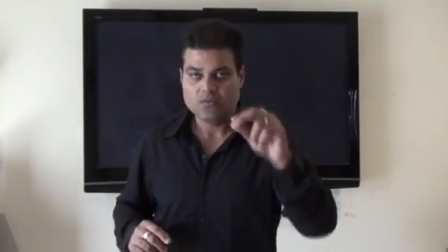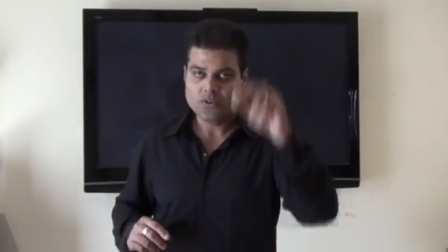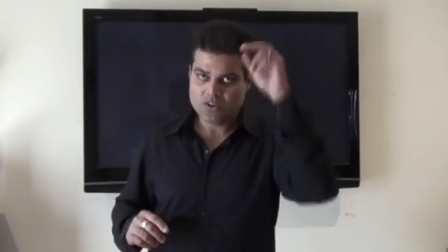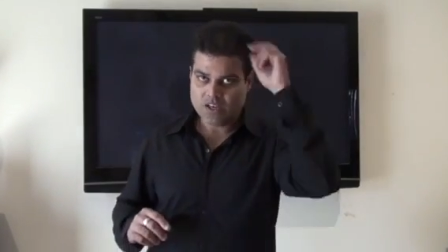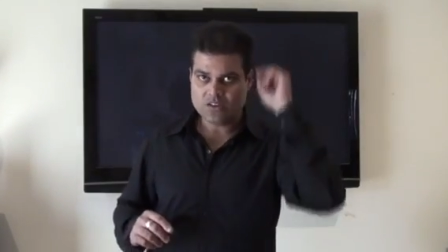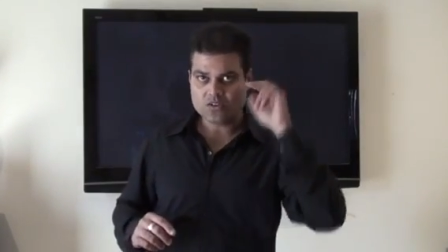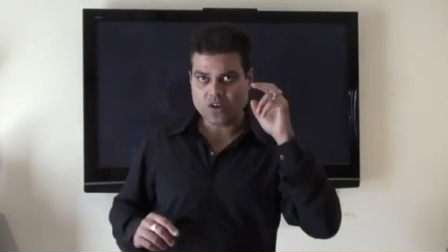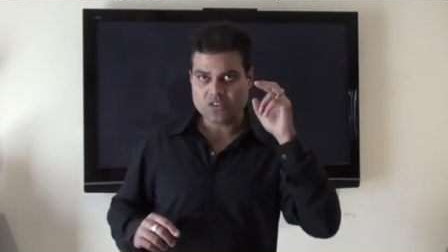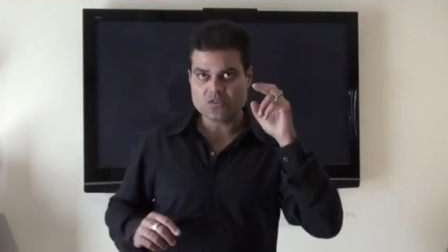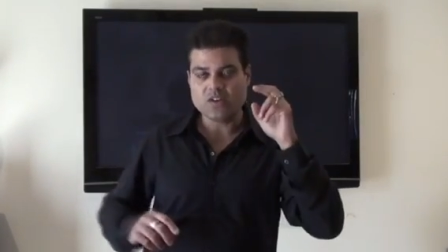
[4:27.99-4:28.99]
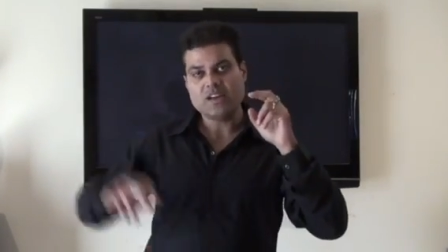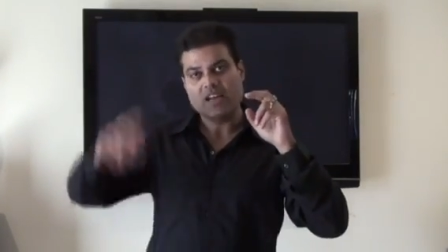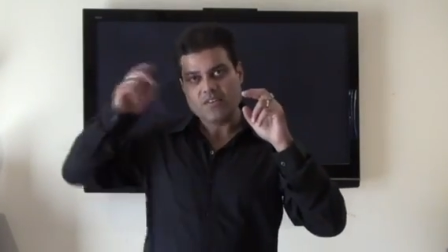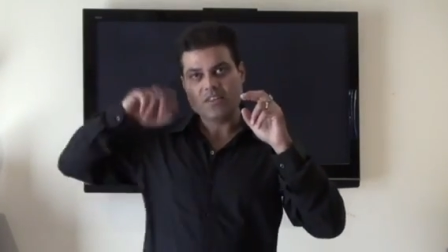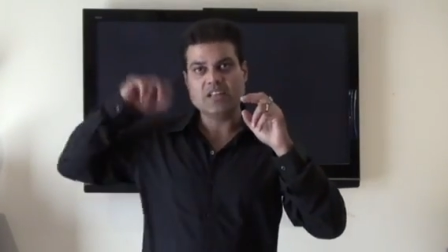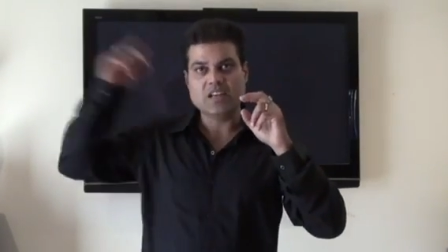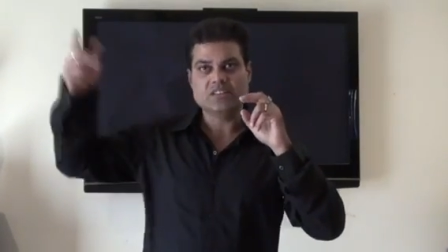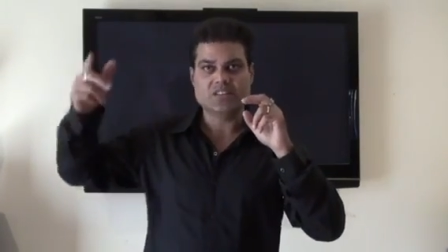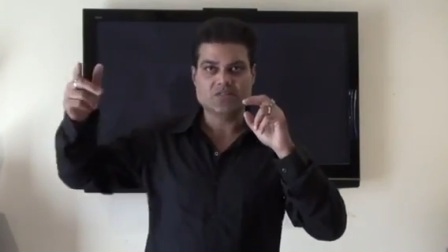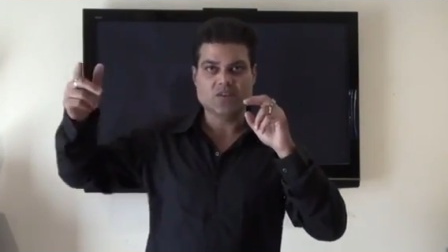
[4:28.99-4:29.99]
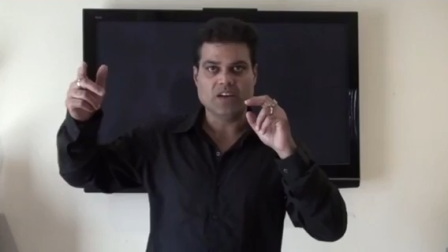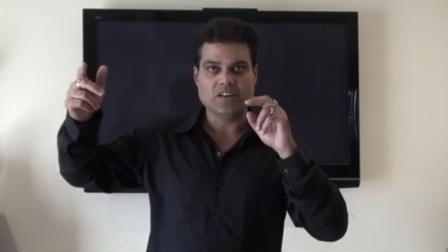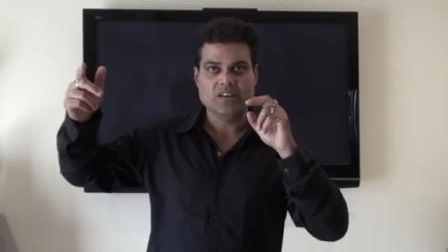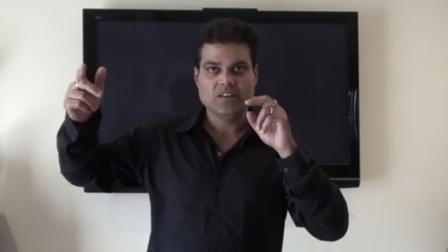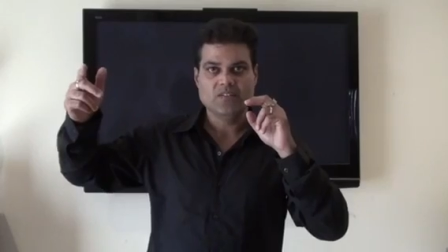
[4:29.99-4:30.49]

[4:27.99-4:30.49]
When you get your thoughts right, everything else is right.